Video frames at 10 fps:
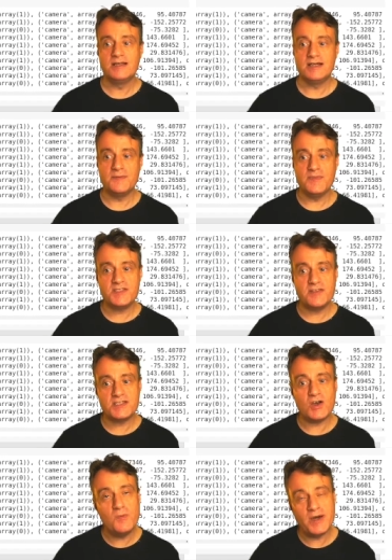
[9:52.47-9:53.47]
Um, so there's
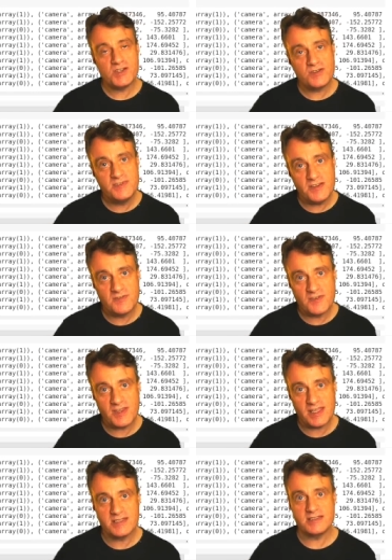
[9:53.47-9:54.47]
a whole bunch of different
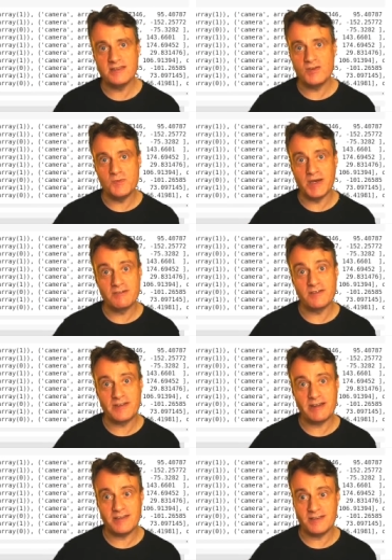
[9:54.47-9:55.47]
things that your Minecraft
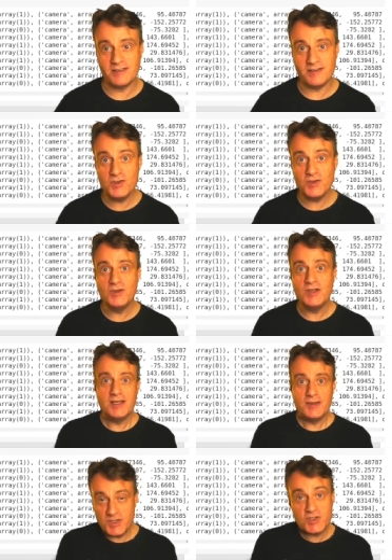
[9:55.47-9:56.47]
character can do
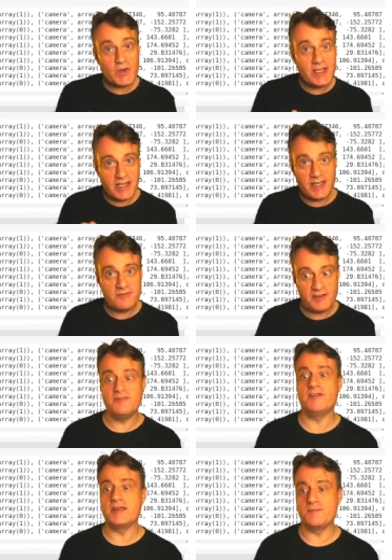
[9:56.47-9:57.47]
between every
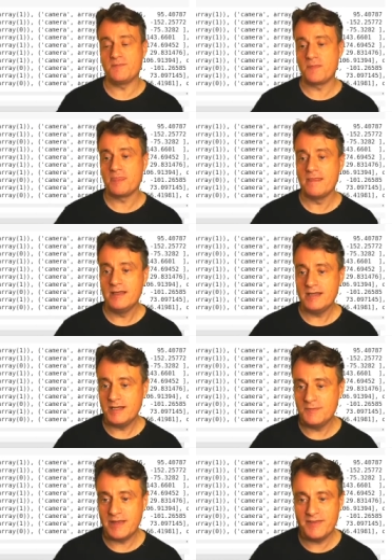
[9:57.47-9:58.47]
frame.
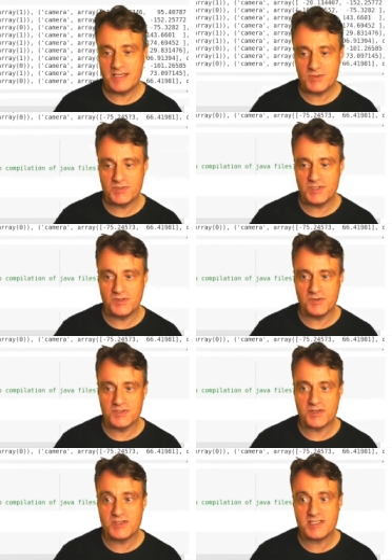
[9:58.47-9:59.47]
Um, and there's also, you can
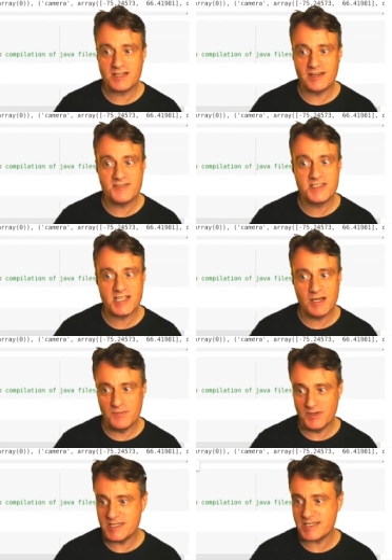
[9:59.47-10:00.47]
also kind of
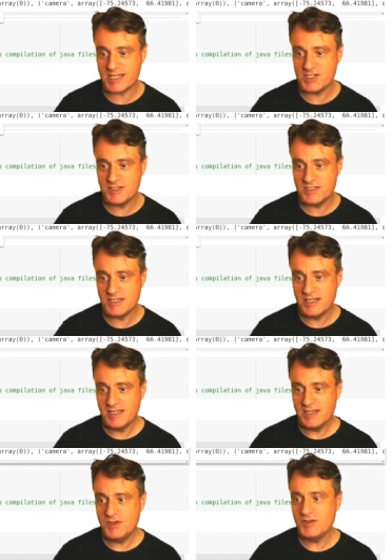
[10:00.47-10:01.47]
sample these actions.
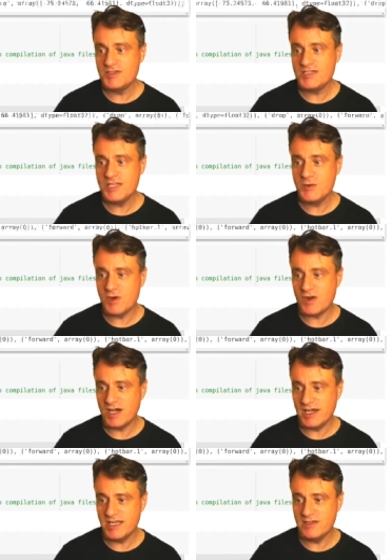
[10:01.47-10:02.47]
You can see what
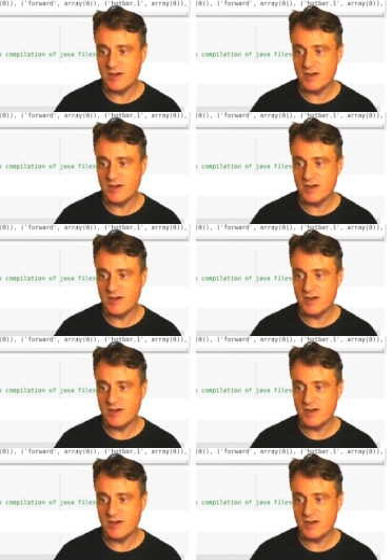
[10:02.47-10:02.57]
kind of